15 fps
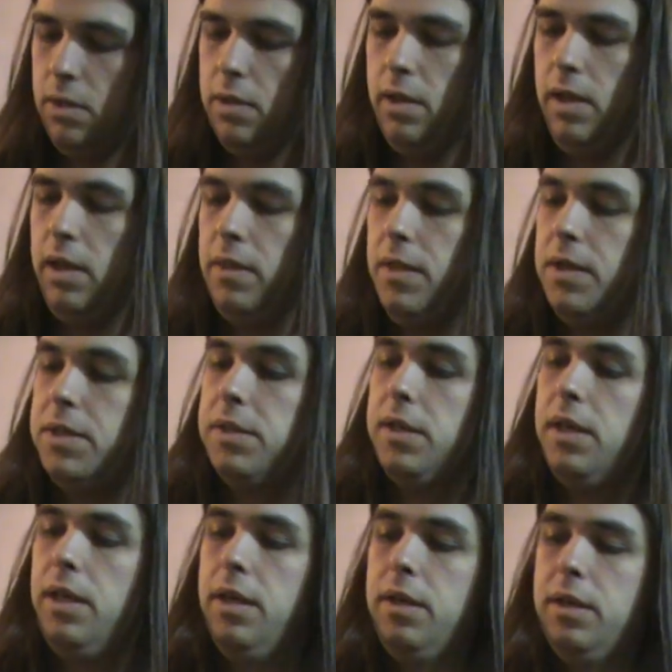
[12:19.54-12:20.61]
And this
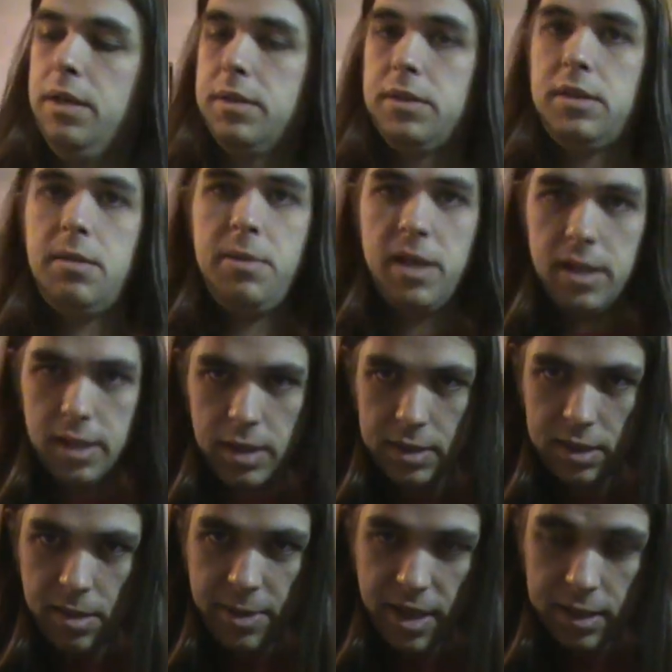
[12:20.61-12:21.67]
is
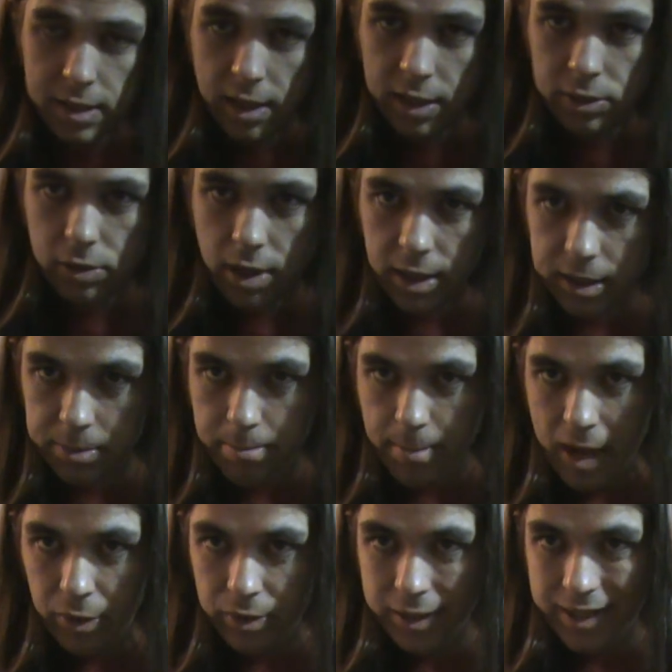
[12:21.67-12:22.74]
CBS Electronics
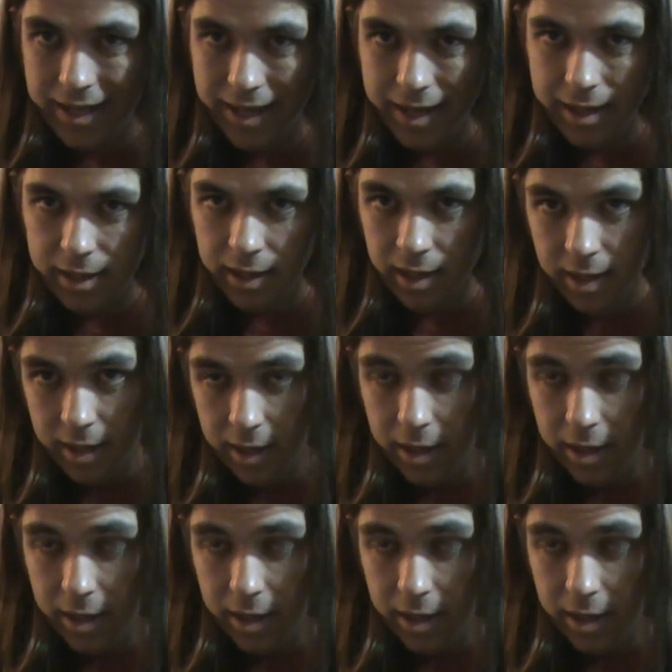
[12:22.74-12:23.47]
Mountain King,